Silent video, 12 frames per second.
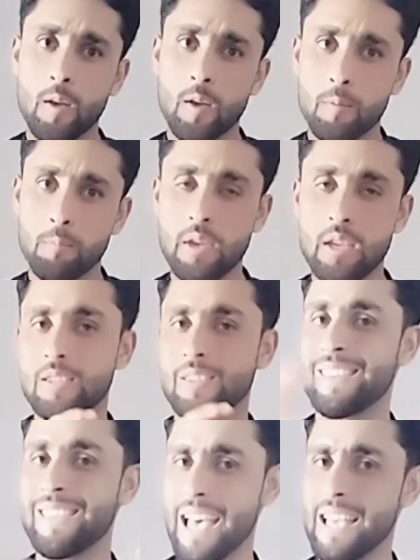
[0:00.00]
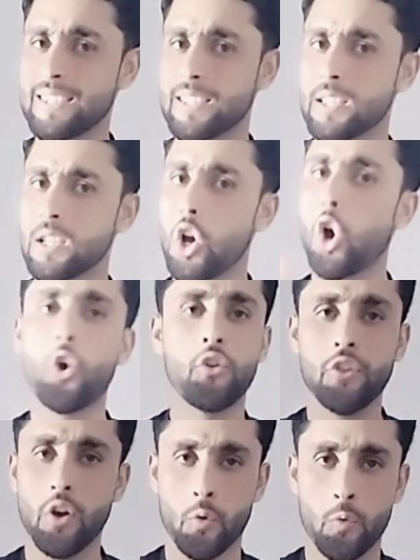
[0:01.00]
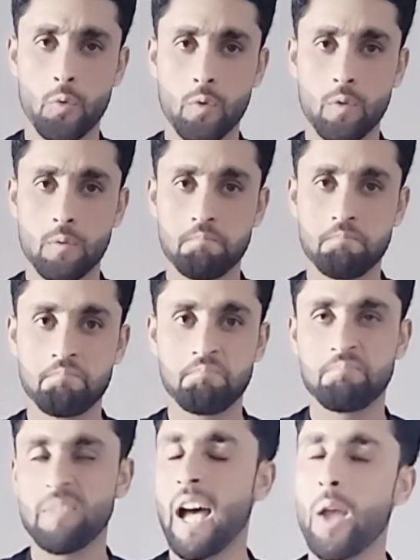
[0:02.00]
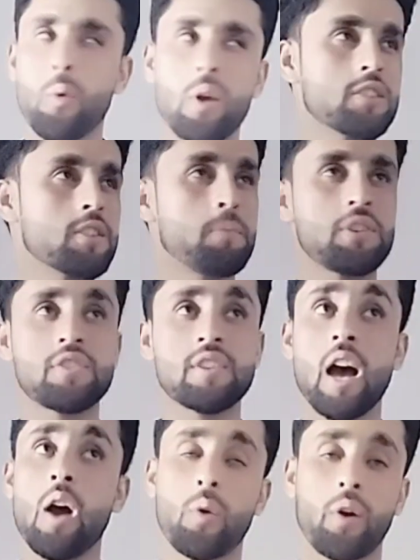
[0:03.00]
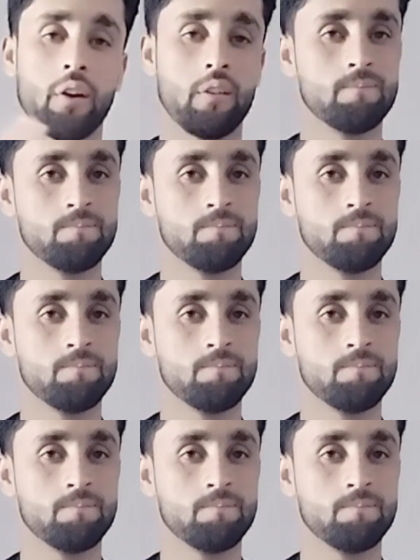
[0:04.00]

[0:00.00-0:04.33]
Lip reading: Means yes or no. I went to Peshawar.